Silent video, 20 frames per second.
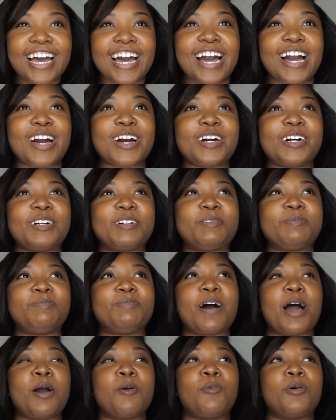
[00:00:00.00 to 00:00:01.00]

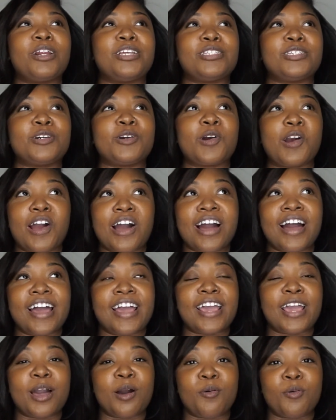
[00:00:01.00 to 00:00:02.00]
I wanted to
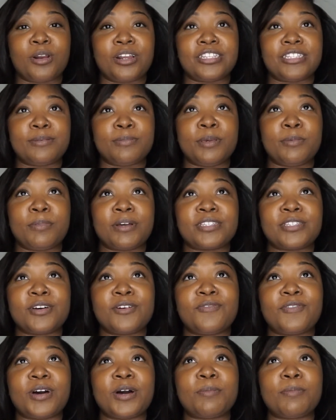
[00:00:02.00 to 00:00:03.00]
cry, I wanted to beat
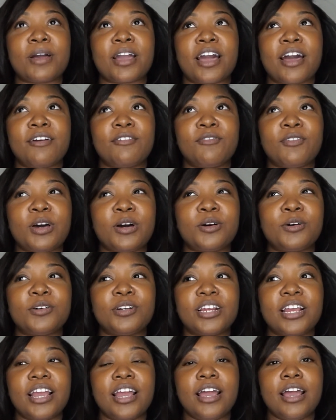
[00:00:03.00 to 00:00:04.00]
myself up, like I felt